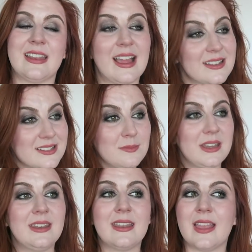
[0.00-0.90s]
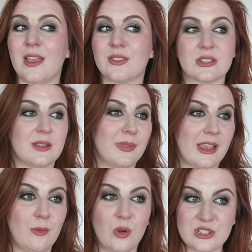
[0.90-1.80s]
And that doesn't mean that if there's
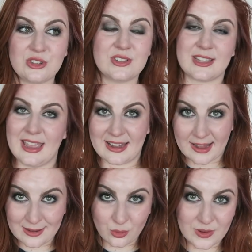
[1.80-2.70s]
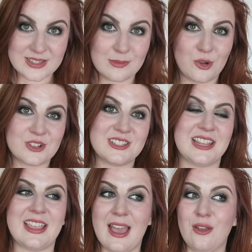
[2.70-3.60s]
something I want to use again, I can't go into the box and
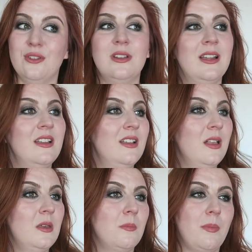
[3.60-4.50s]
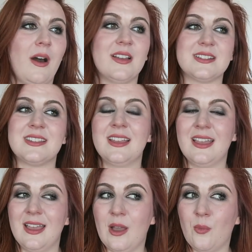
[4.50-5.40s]
take it out, but
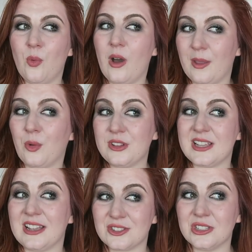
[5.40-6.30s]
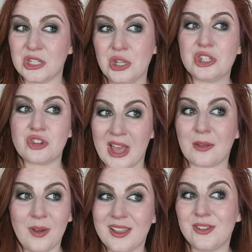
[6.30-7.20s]
what I want to actually do is
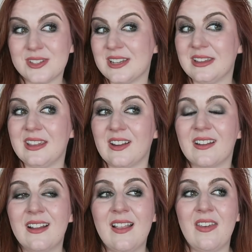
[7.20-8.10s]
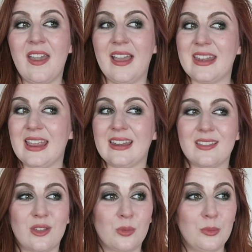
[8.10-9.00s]
track what I use in a year and then
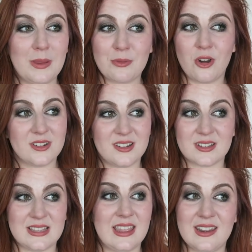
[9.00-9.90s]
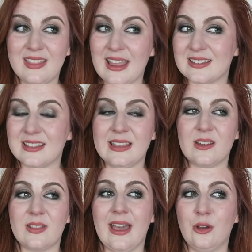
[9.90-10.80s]
there will be products there at the end of the
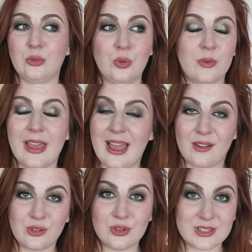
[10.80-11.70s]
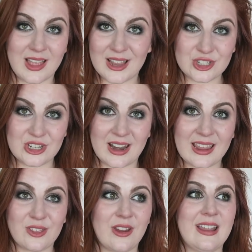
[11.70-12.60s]
year that I'll know that I haven't used last year
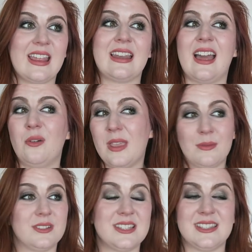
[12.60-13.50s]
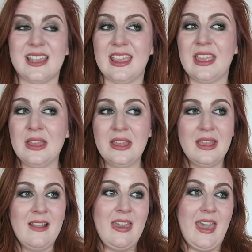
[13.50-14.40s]
either and then I'll be able to say
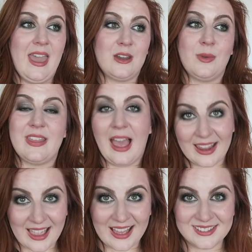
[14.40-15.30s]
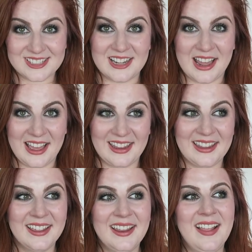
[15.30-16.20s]
in a way that I can't
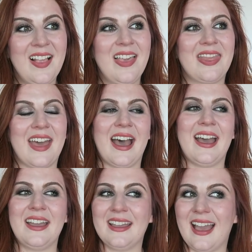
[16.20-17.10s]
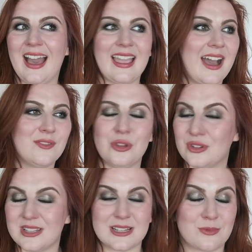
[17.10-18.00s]
deny that I haven't
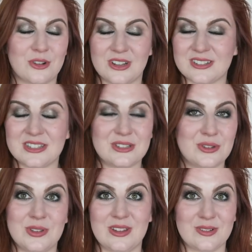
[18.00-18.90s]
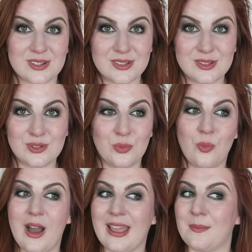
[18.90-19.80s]
used this product in two years so
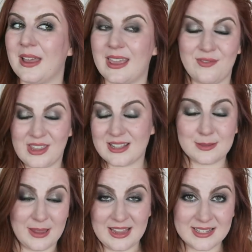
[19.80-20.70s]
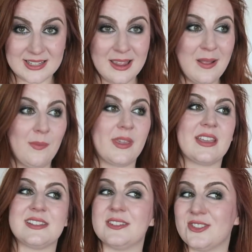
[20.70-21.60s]
why am I giving it space
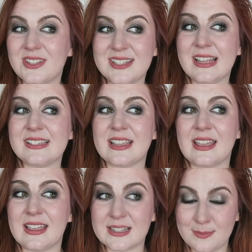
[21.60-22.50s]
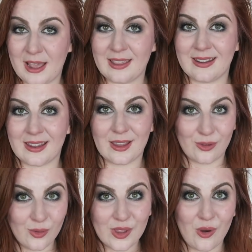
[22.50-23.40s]
because it's just sitting expiring
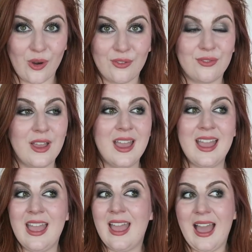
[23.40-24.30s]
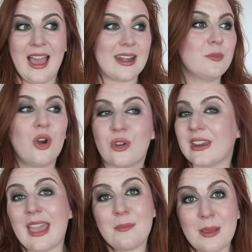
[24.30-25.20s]
and going off and I'm not
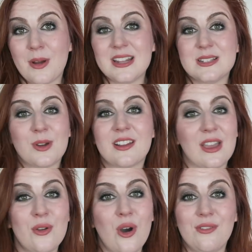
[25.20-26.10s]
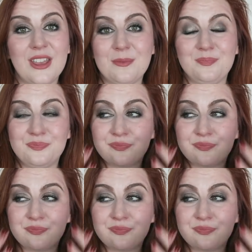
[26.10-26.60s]
going to get my money's worth out of it